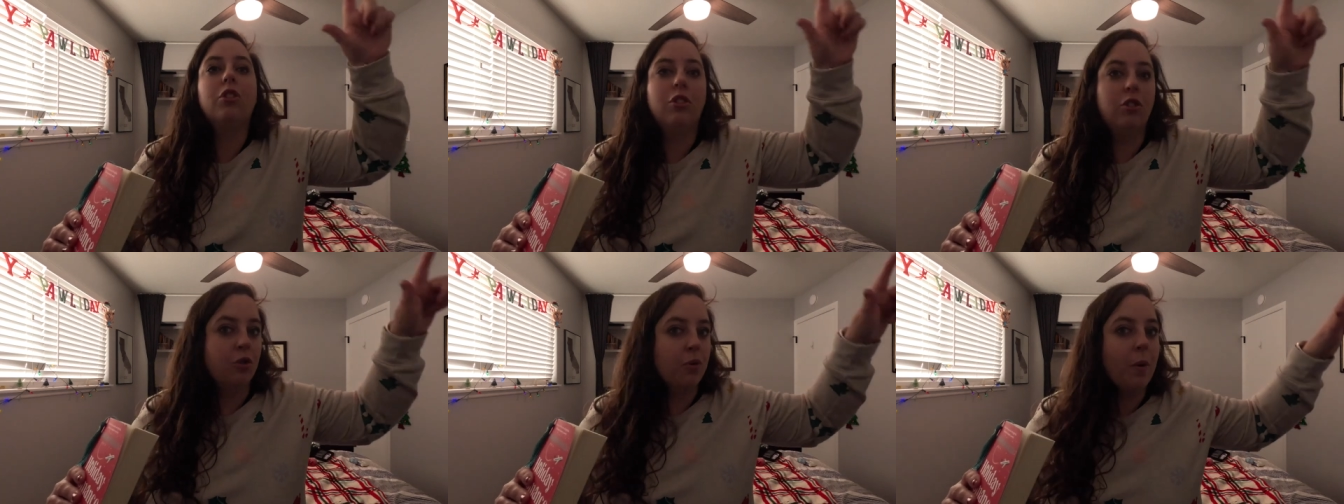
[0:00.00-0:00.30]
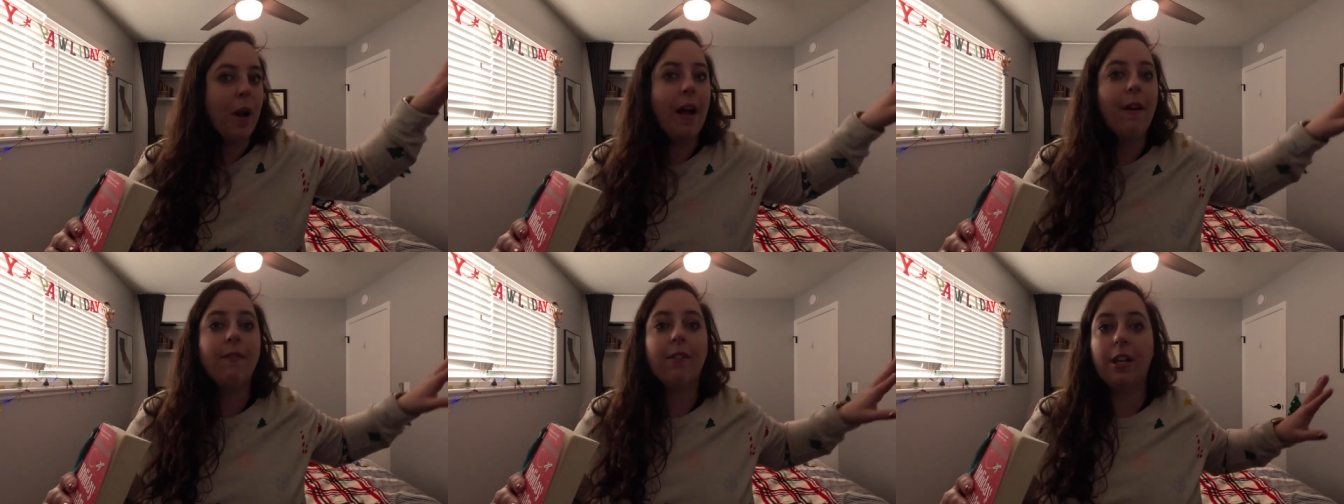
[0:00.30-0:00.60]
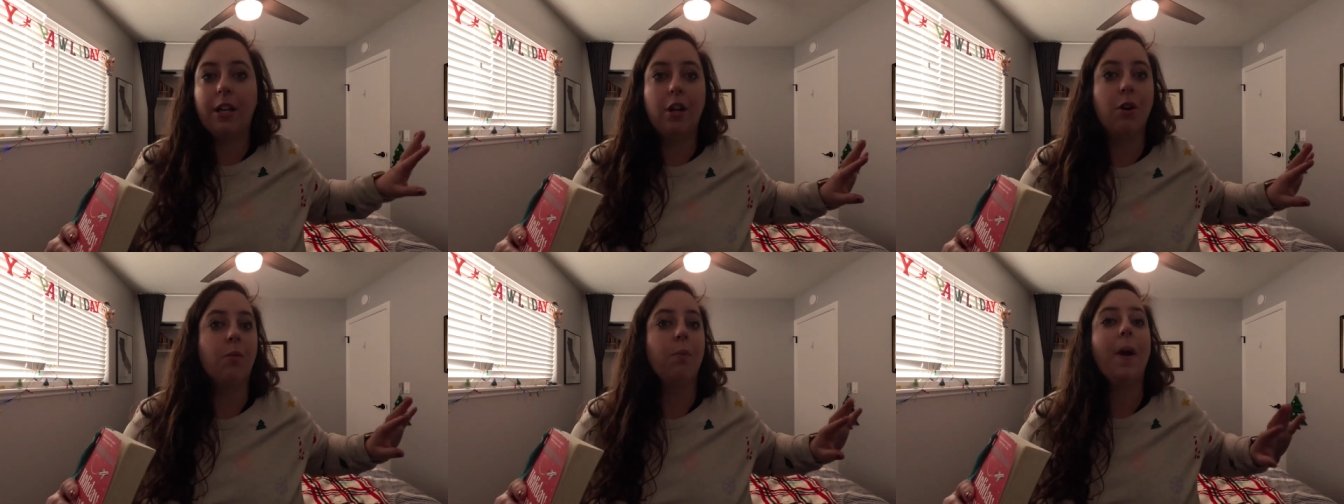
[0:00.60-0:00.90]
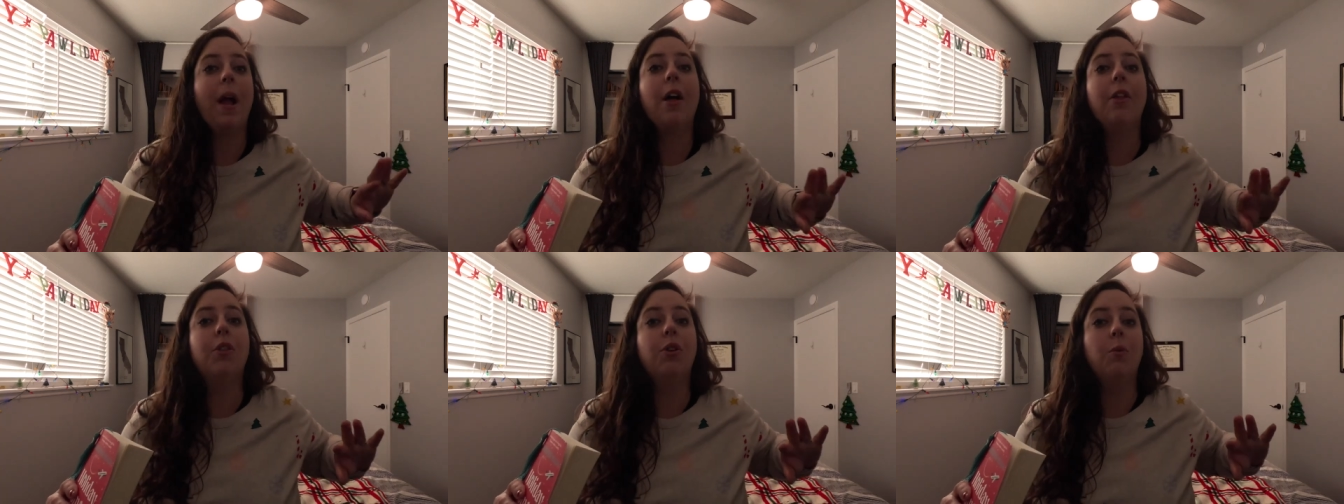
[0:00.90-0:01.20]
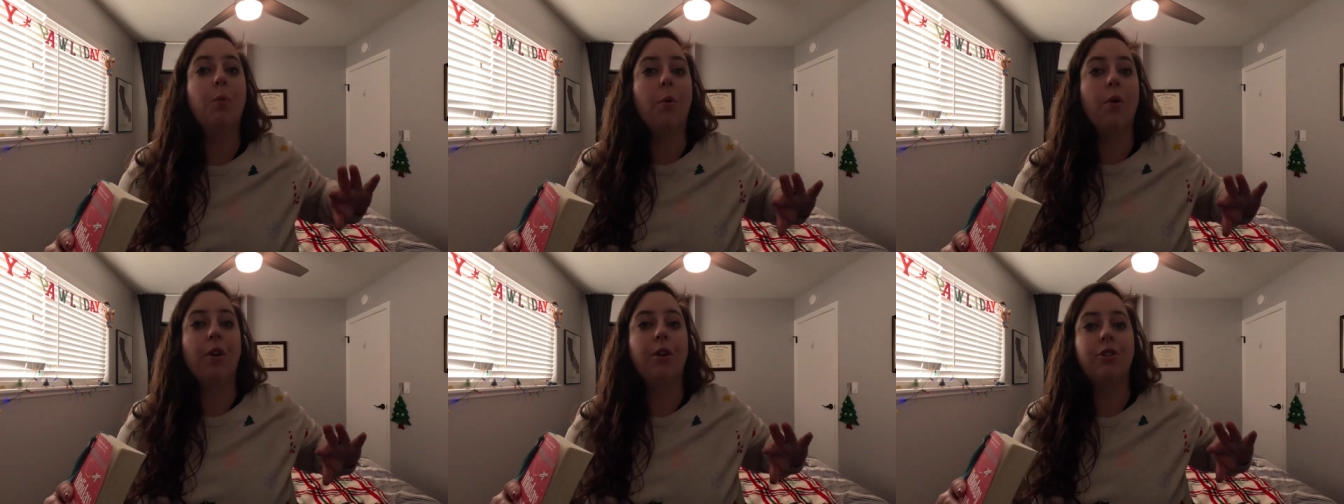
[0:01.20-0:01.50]
traveling around the
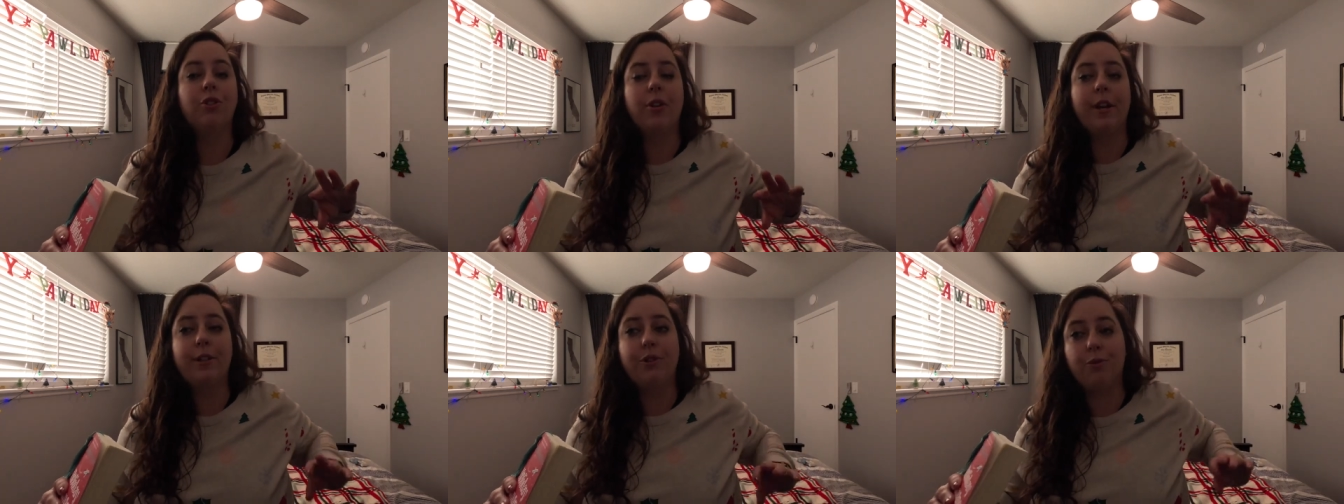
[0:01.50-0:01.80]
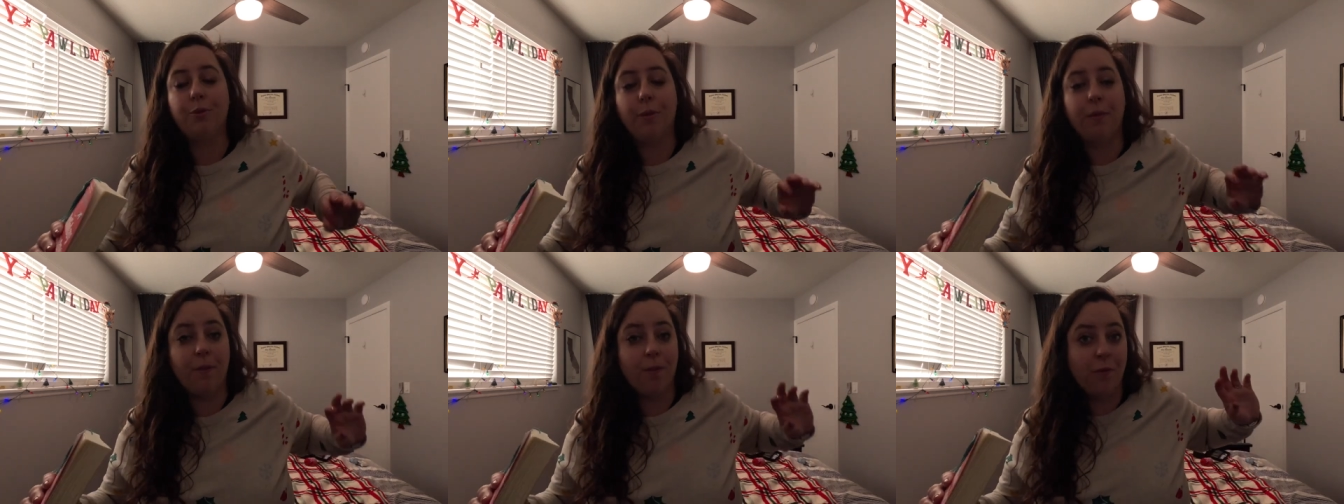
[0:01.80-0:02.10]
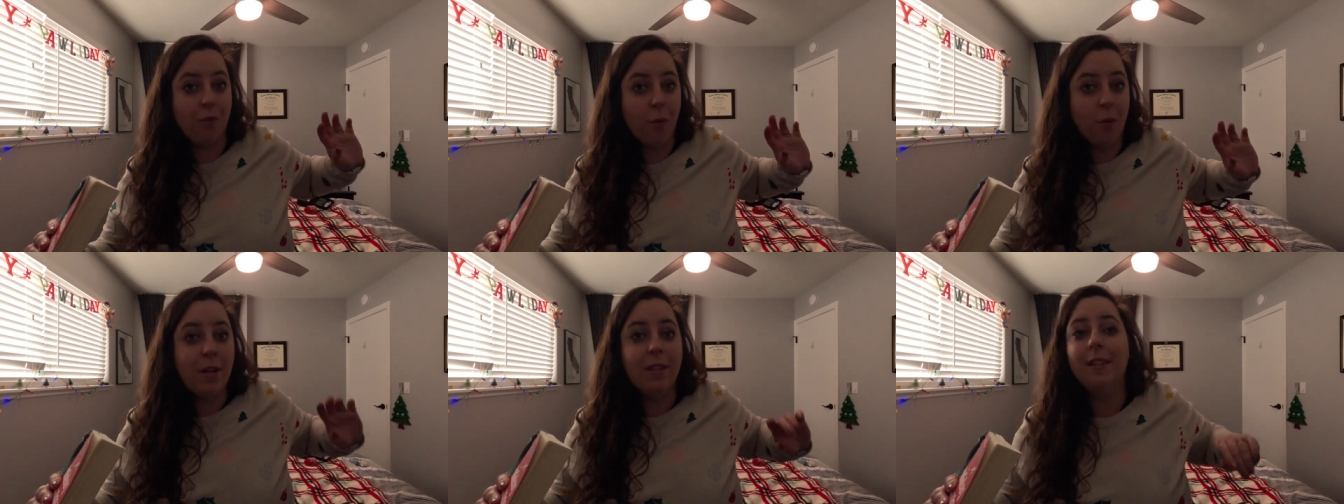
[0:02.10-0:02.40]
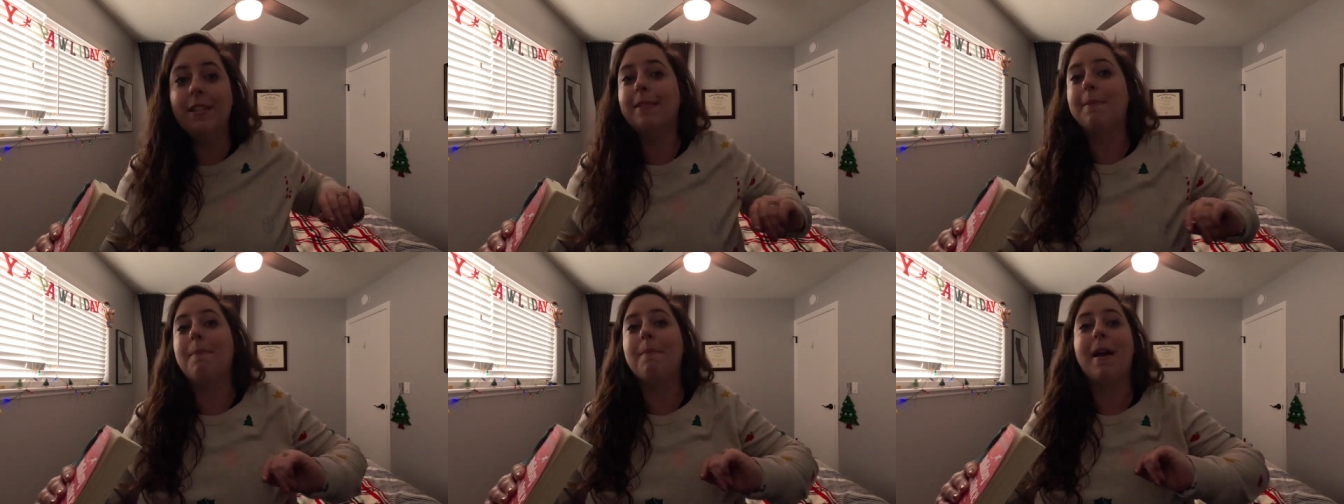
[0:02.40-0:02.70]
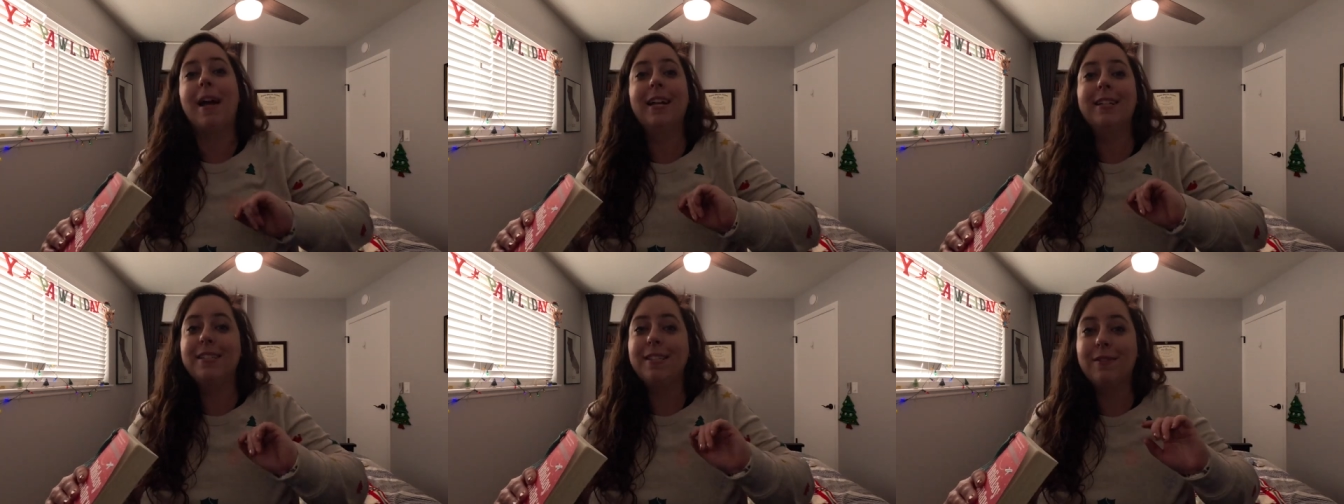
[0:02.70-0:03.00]
world trying to avoid this
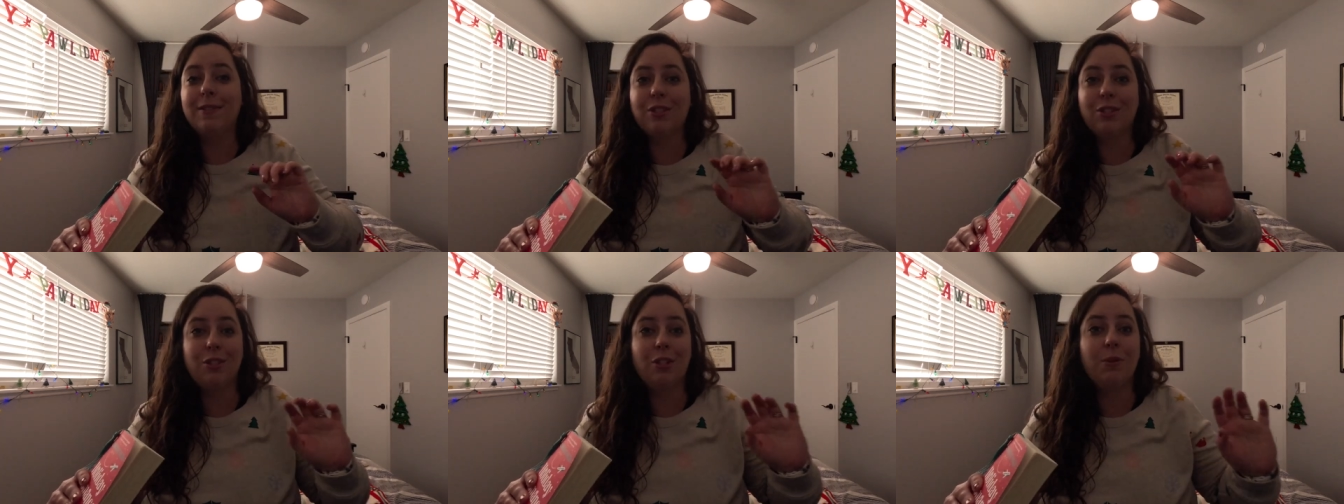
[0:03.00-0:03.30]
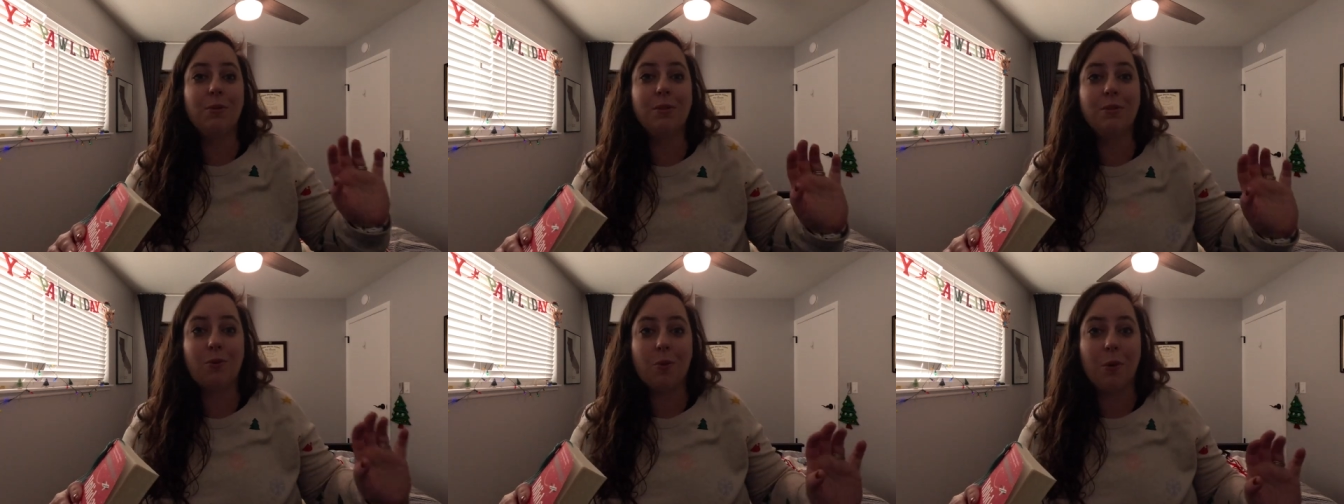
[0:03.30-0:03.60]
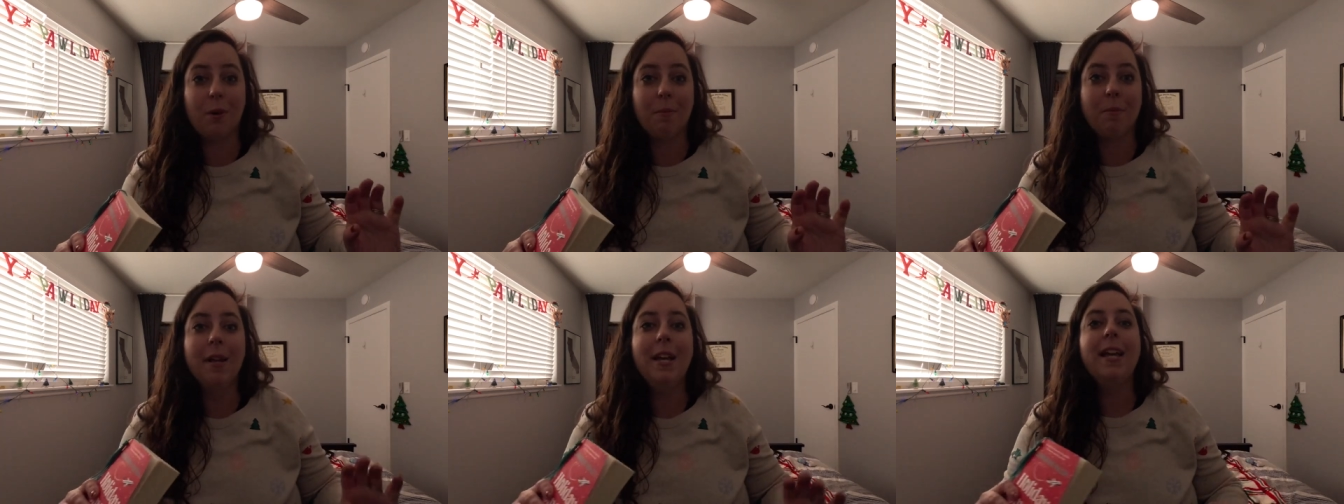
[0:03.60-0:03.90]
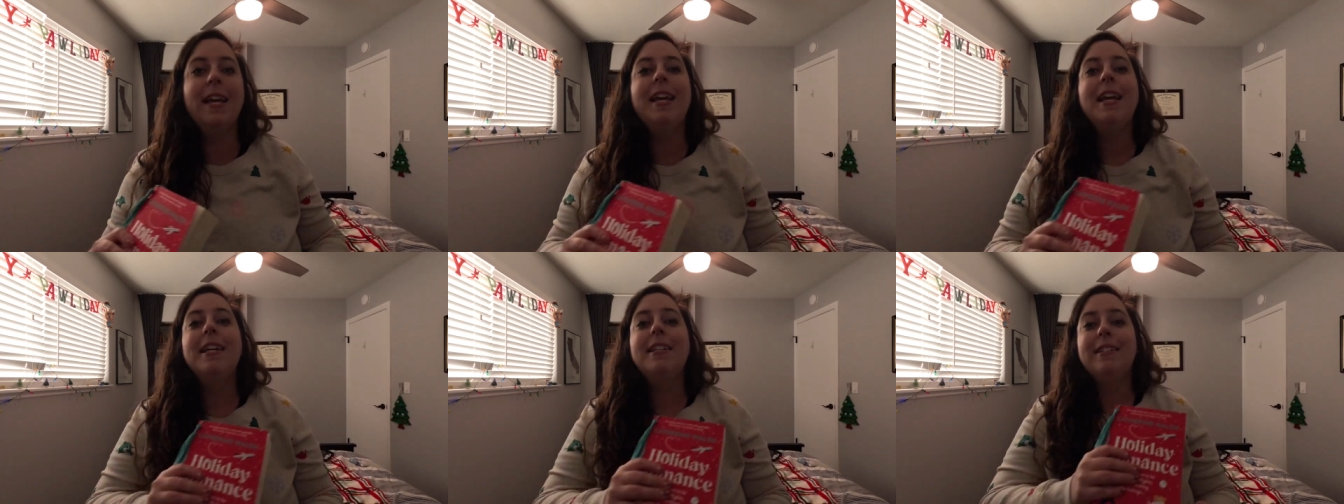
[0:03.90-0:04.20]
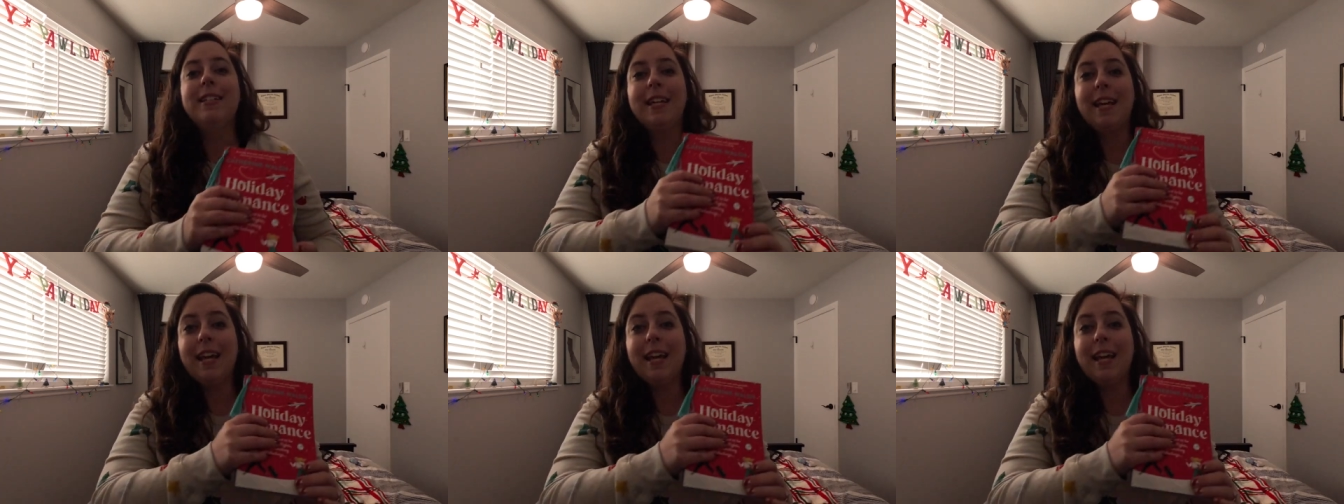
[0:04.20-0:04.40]
massive snowstorm to